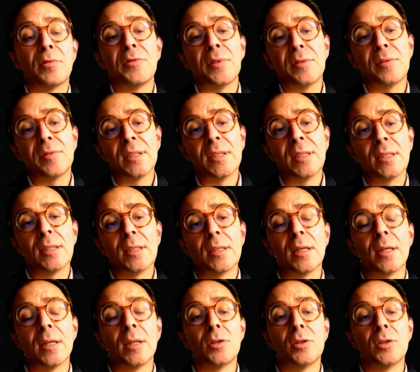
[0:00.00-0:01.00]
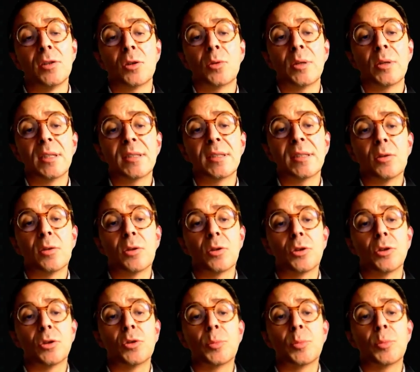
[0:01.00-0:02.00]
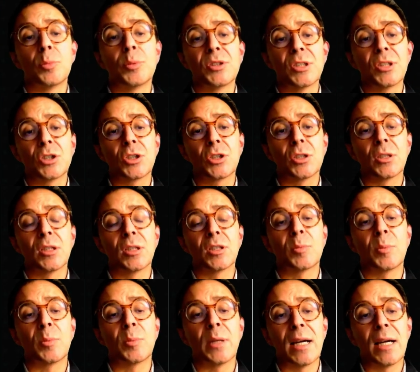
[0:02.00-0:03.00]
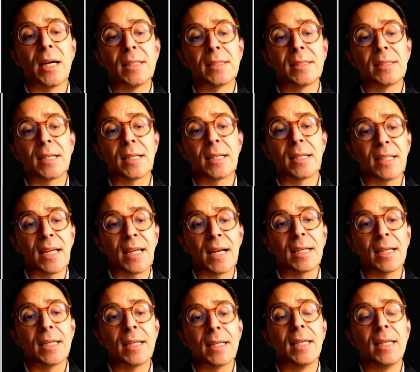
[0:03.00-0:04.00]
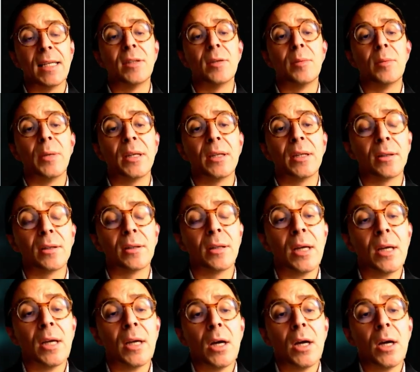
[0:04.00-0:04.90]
15 degrees in order to position the splines exactly in the middle